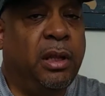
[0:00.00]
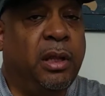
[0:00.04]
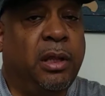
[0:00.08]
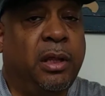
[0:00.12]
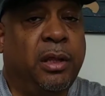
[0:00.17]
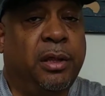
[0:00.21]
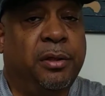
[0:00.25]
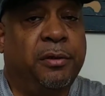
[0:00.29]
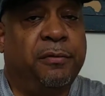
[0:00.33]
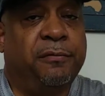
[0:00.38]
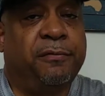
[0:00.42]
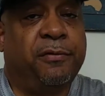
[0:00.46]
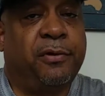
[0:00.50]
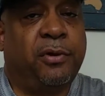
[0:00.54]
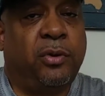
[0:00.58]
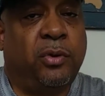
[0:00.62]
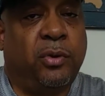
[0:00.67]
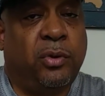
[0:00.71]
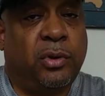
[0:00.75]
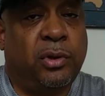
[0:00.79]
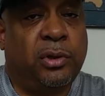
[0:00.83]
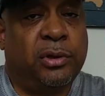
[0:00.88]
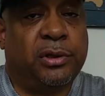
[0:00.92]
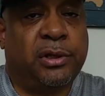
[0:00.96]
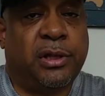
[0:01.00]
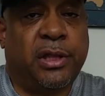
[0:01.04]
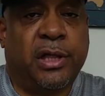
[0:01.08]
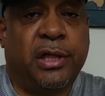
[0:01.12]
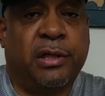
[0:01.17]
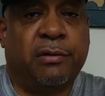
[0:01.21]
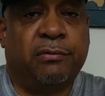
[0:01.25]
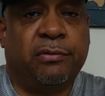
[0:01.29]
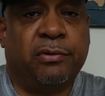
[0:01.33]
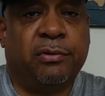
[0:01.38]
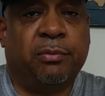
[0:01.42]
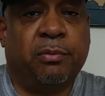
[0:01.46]
And of course, I
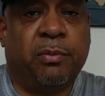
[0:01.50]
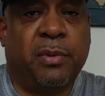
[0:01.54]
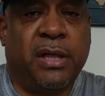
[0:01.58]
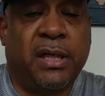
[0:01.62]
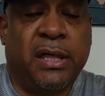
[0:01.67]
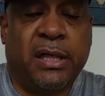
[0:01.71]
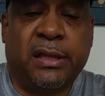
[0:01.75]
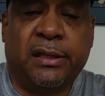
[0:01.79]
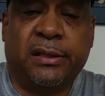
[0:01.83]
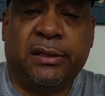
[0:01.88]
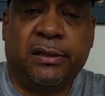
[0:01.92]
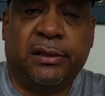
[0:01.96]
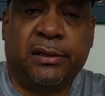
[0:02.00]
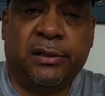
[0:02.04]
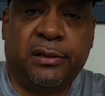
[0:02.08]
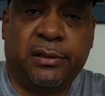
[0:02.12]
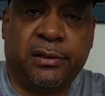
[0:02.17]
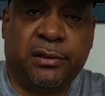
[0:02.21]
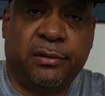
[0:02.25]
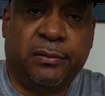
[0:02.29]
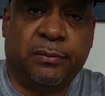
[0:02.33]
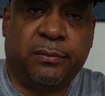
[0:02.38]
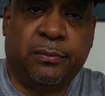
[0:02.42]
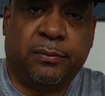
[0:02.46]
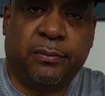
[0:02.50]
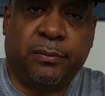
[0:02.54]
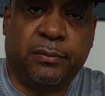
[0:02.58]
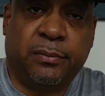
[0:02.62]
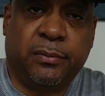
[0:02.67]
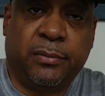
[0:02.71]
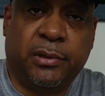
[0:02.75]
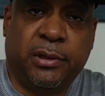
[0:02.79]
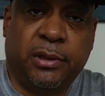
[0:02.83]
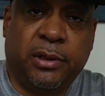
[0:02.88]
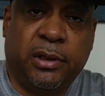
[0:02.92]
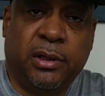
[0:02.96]
reminded him
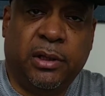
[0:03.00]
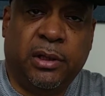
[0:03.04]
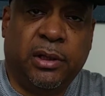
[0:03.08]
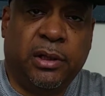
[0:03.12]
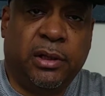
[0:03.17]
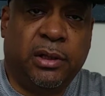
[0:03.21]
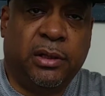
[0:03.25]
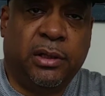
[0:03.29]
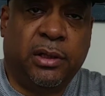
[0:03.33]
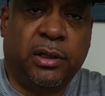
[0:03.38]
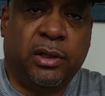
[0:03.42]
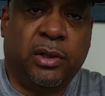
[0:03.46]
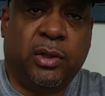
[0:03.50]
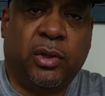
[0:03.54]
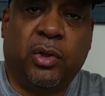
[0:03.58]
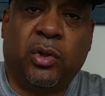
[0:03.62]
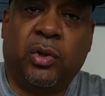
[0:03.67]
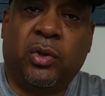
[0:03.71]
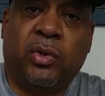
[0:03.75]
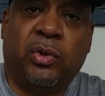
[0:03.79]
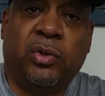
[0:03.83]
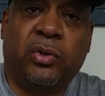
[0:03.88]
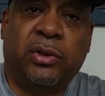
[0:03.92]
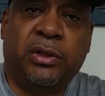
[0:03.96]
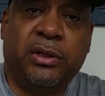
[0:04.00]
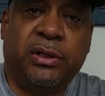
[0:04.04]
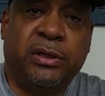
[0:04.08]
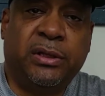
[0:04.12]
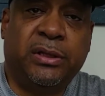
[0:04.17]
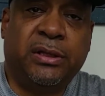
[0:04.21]
that all he